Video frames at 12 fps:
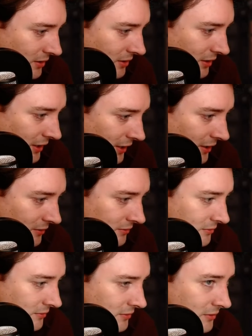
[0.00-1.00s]
There you go.
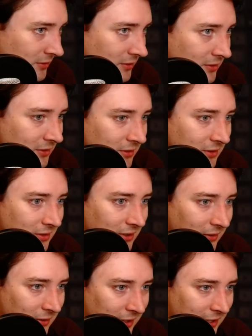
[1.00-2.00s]
Oh,
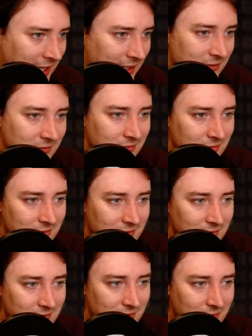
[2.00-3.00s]
look at that.
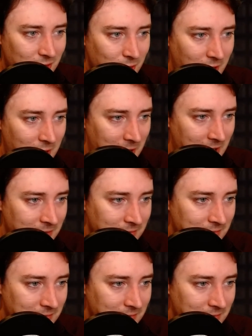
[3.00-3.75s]
Creepy.